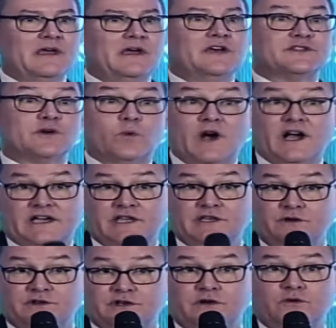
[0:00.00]
So what can you
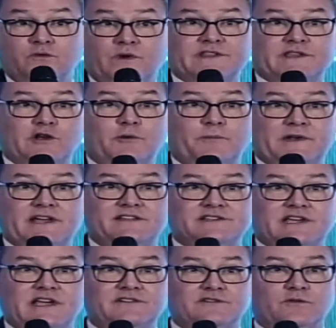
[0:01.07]
do with an open
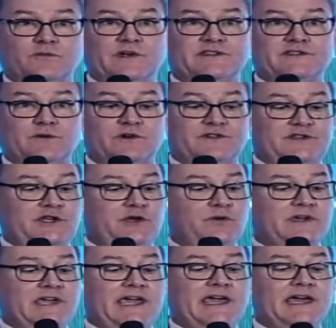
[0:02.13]
educational resource? You
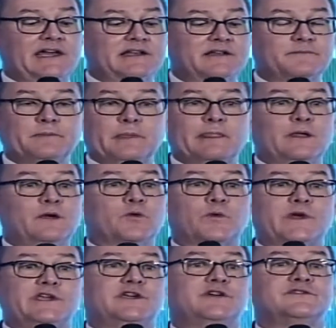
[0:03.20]
can
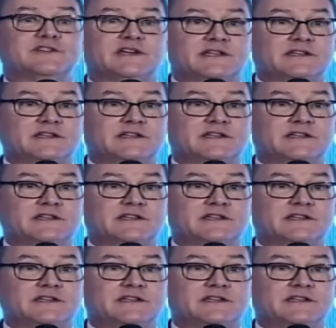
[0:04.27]
reuse it.